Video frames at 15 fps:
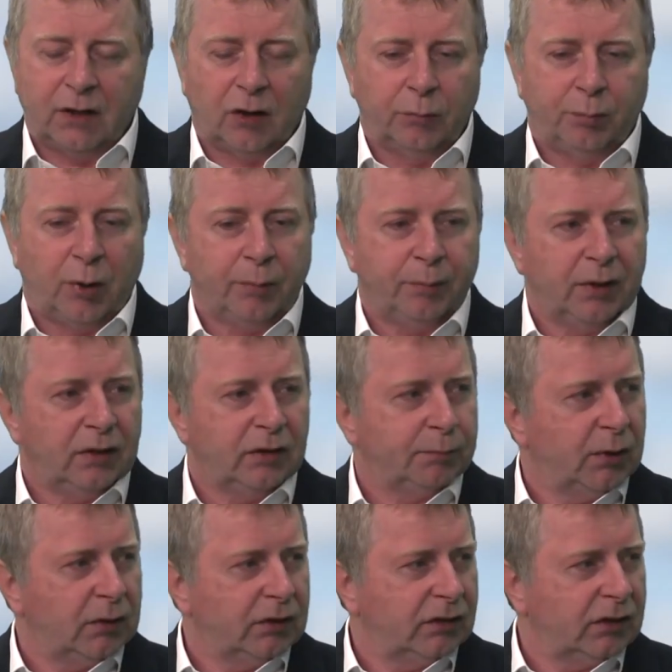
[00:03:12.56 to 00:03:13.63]
know, populist
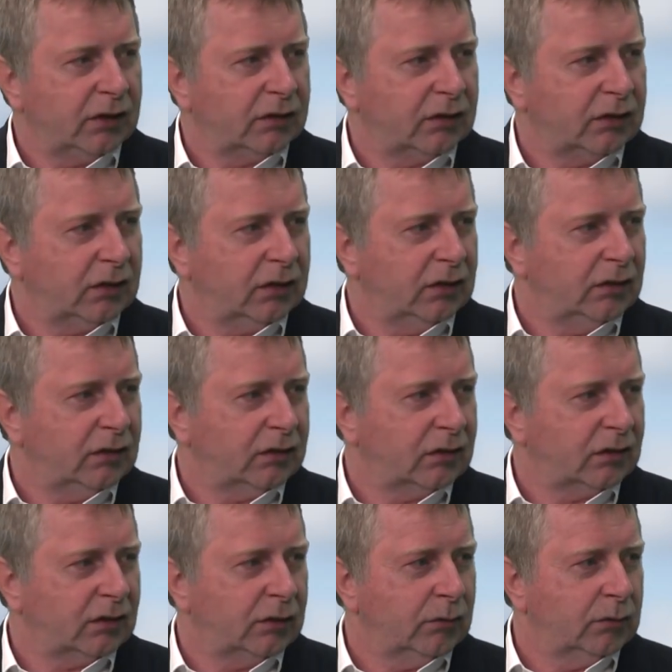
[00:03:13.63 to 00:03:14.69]
politics is
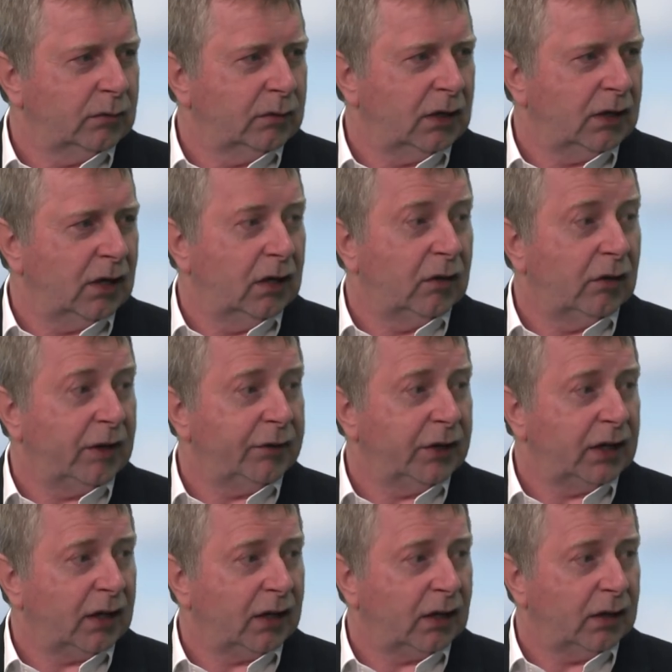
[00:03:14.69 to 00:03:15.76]
still alive and
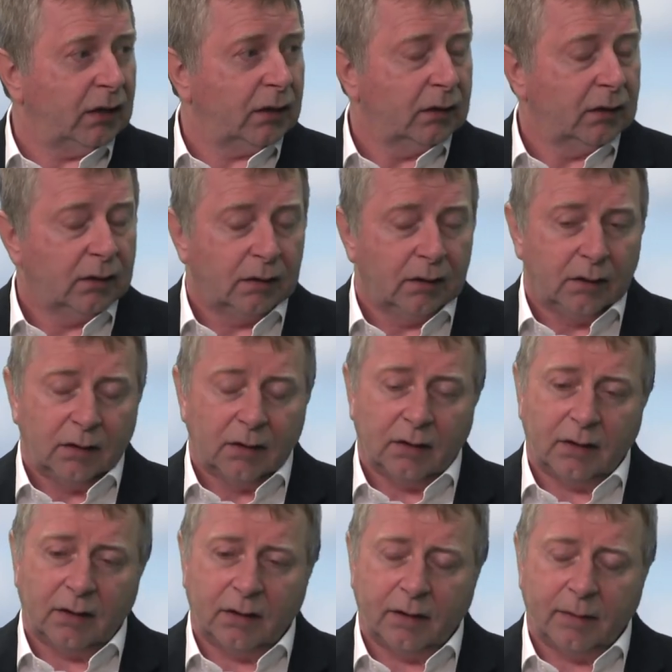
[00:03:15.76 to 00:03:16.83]
kicking.
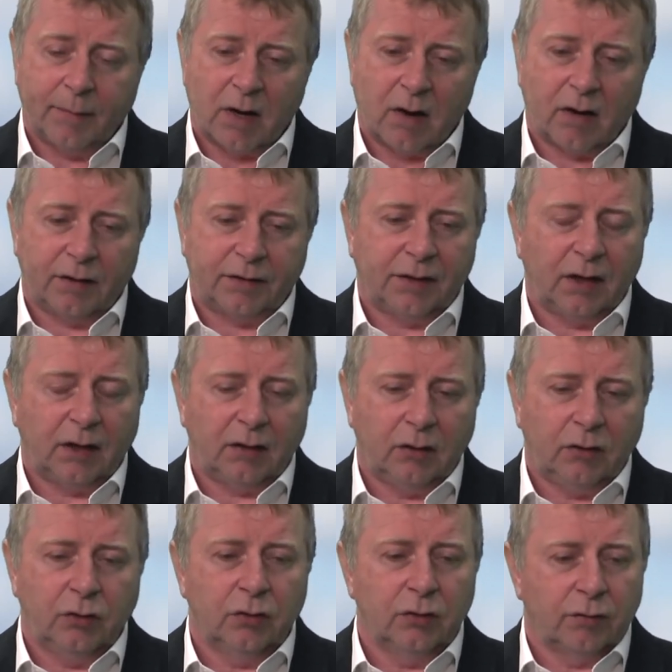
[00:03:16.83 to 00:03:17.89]
I think the
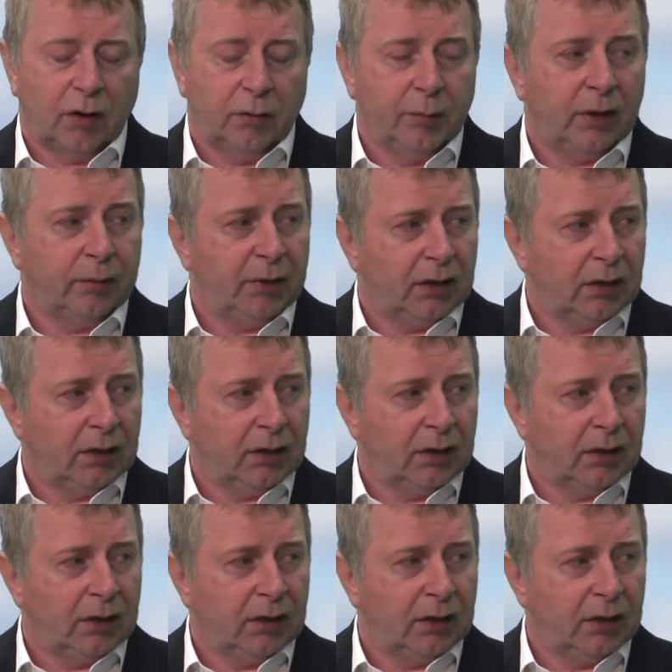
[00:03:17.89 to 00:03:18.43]
euro may be